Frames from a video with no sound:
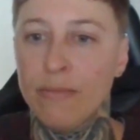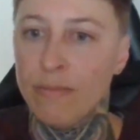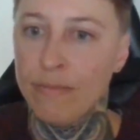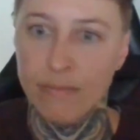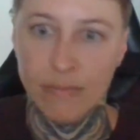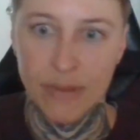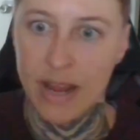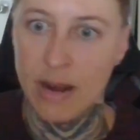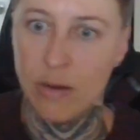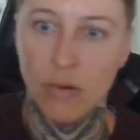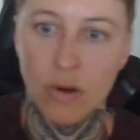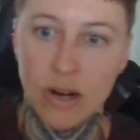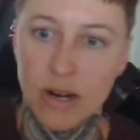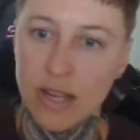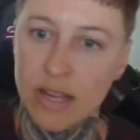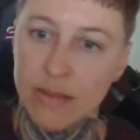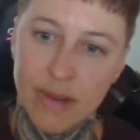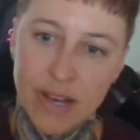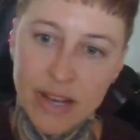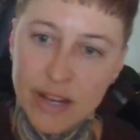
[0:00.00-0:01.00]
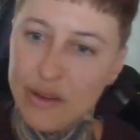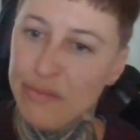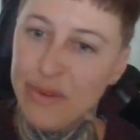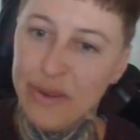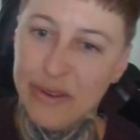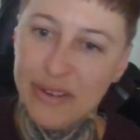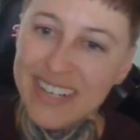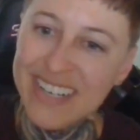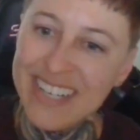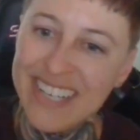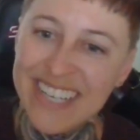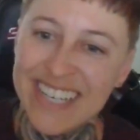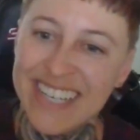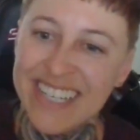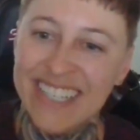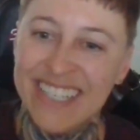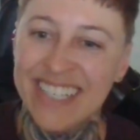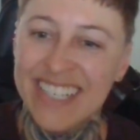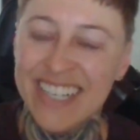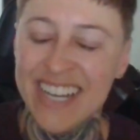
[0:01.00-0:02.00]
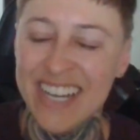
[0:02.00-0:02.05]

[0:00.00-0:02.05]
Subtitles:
network and my community in,